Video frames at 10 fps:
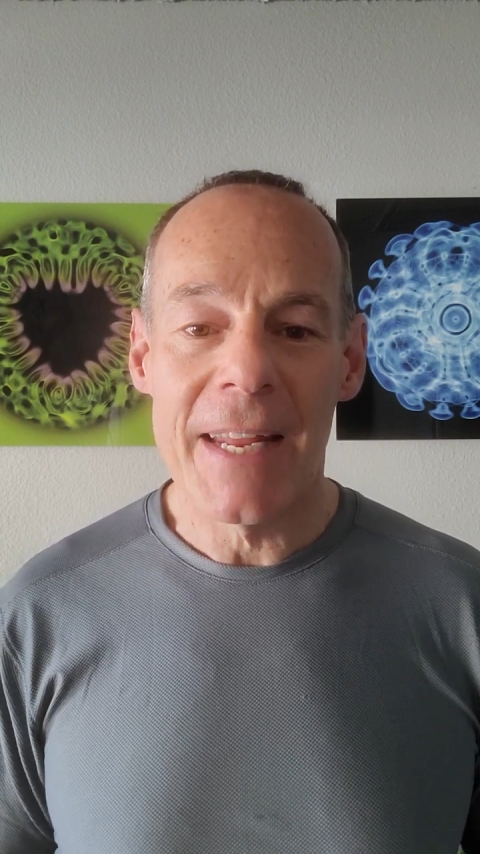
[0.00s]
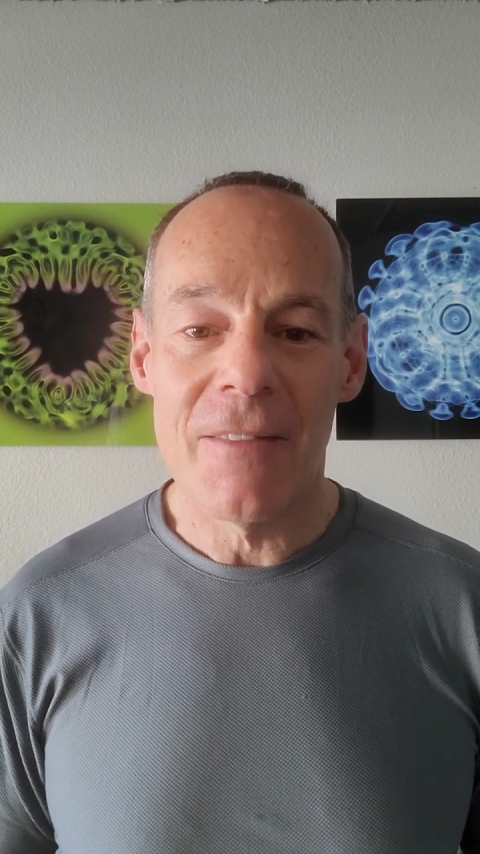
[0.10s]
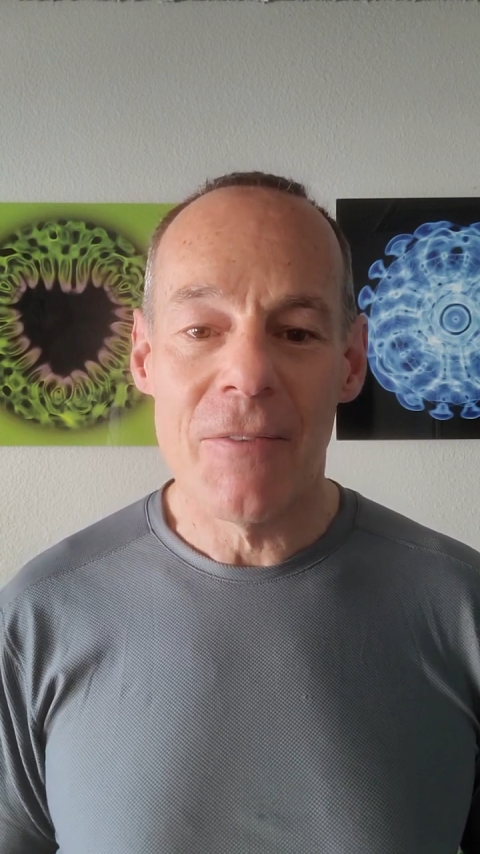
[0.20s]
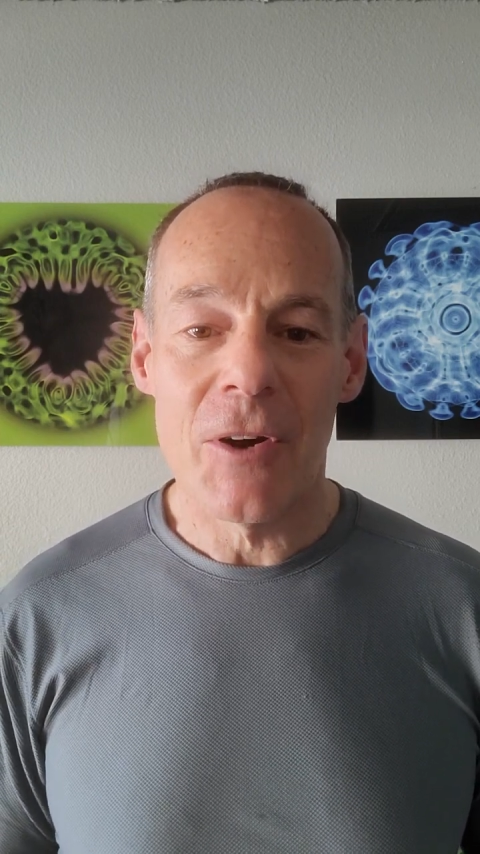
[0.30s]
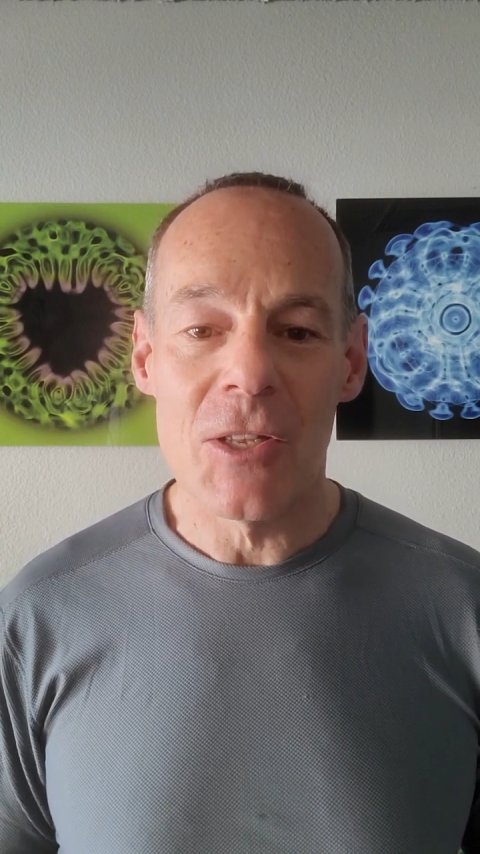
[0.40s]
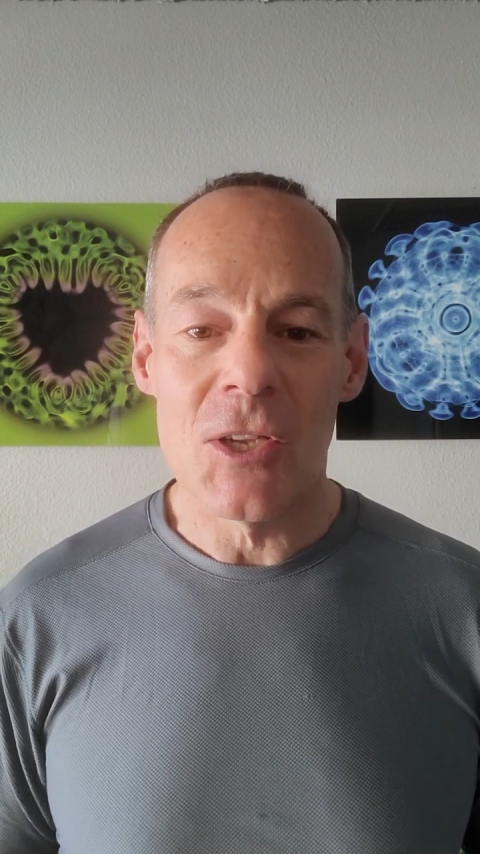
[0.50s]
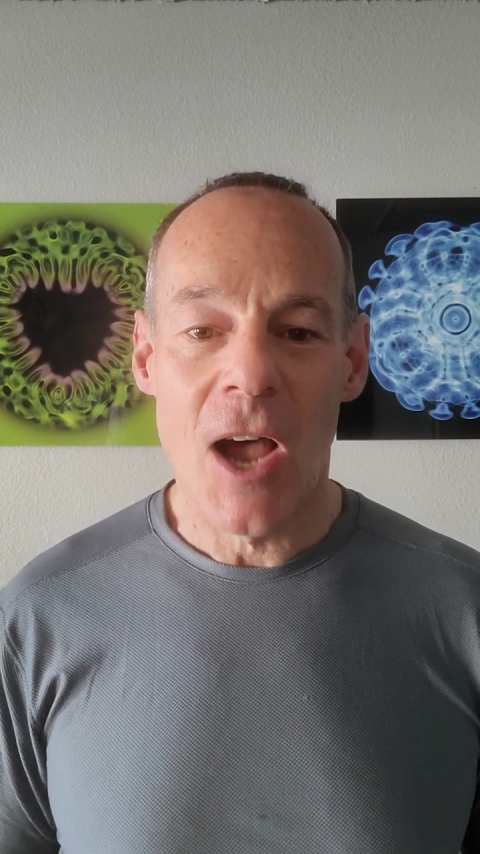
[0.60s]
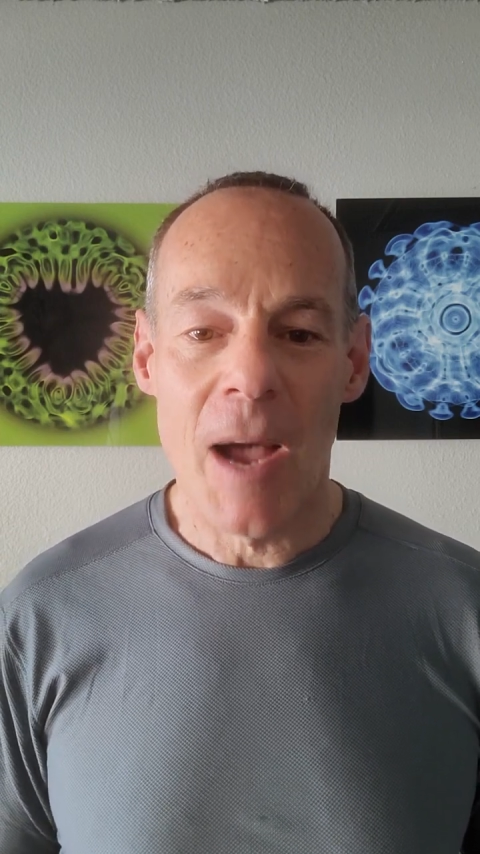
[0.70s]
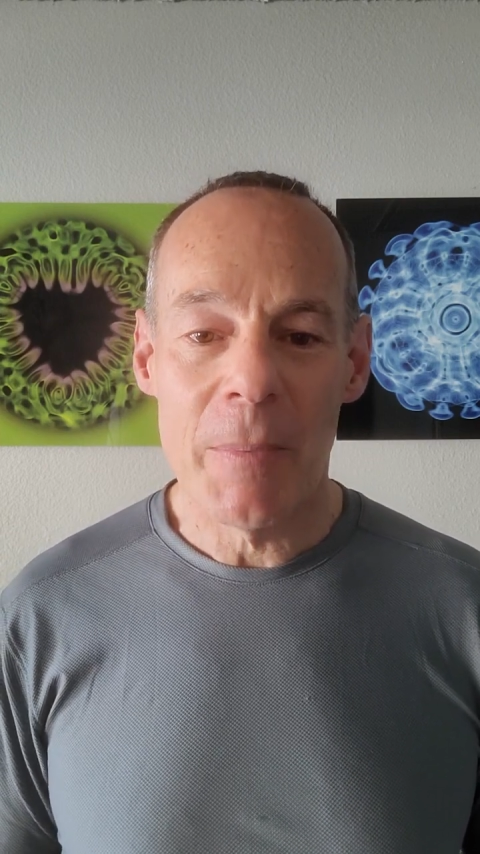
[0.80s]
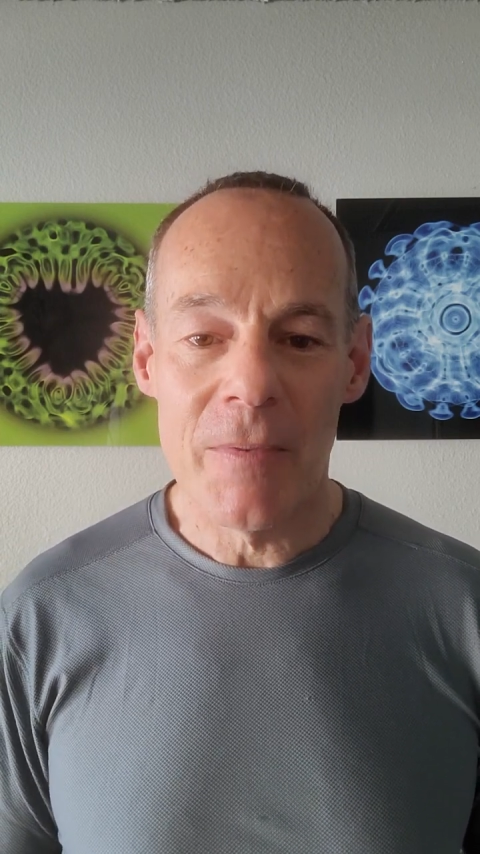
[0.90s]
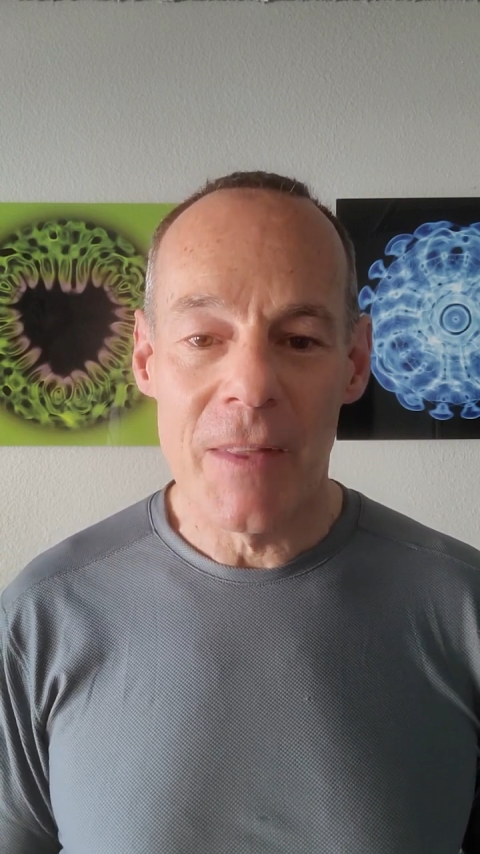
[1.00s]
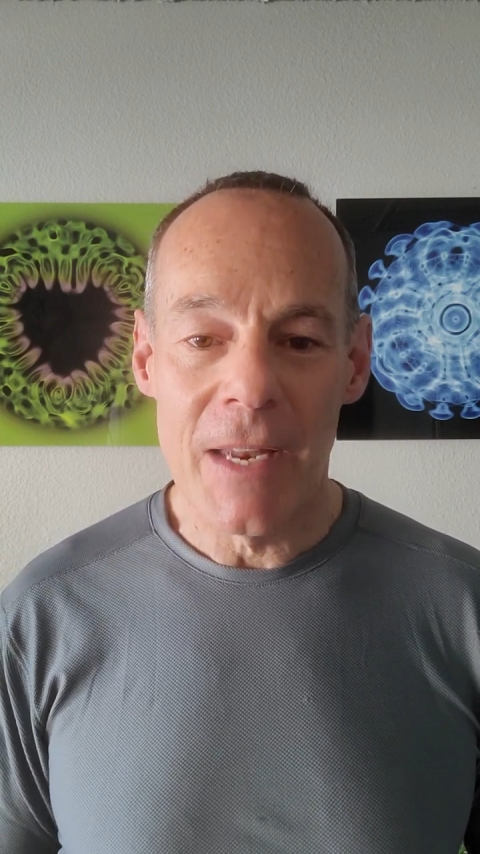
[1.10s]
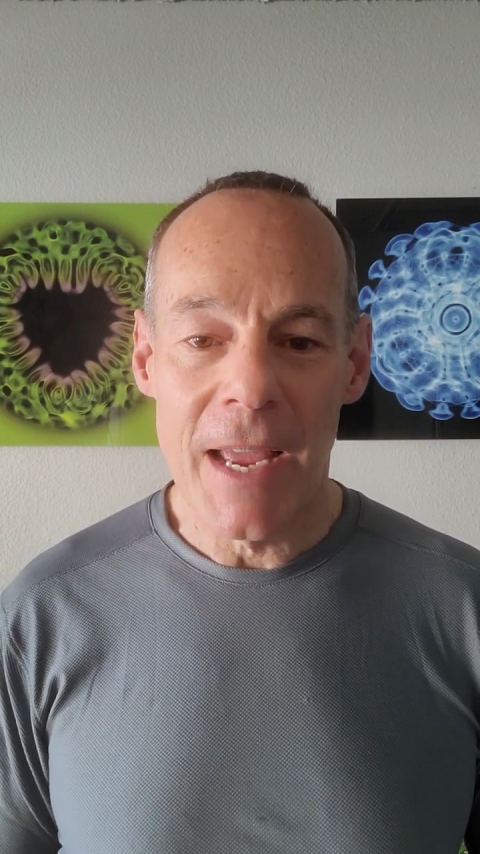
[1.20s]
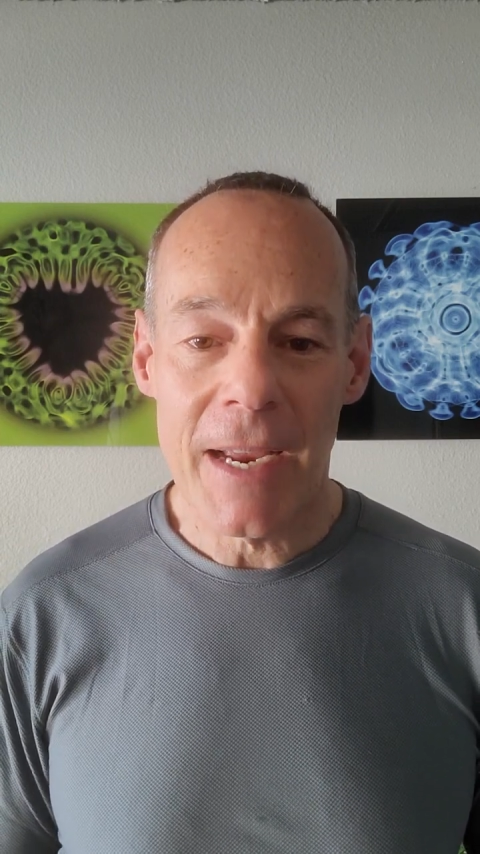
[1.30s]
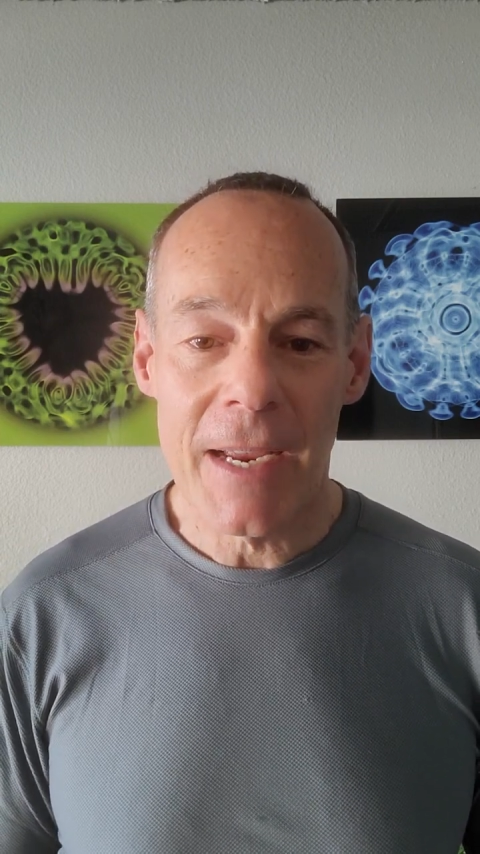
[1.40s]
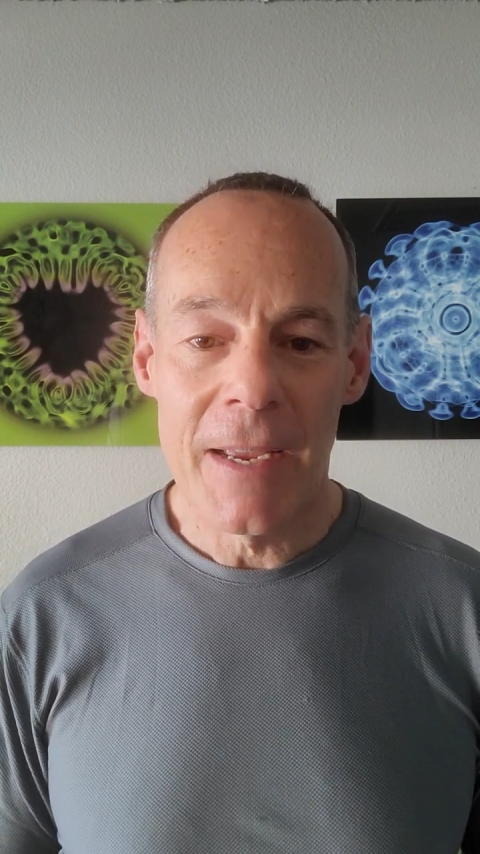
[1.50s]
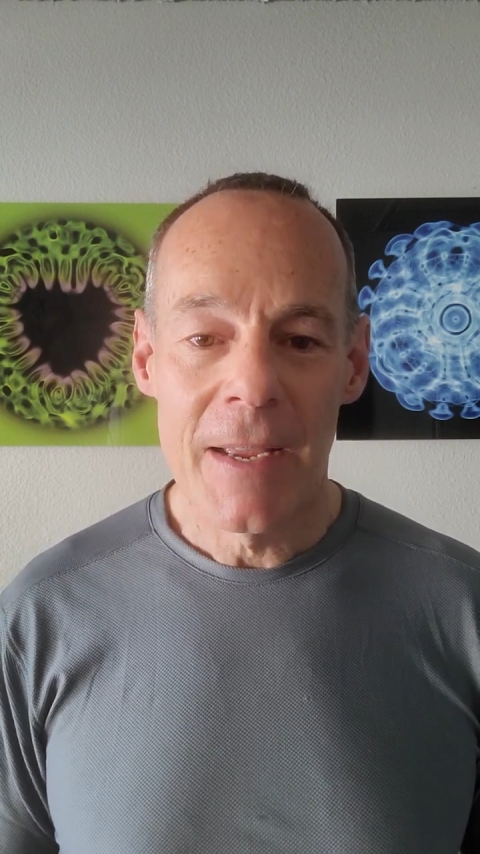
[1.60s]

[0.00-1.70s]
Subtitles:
in the very top of the neck,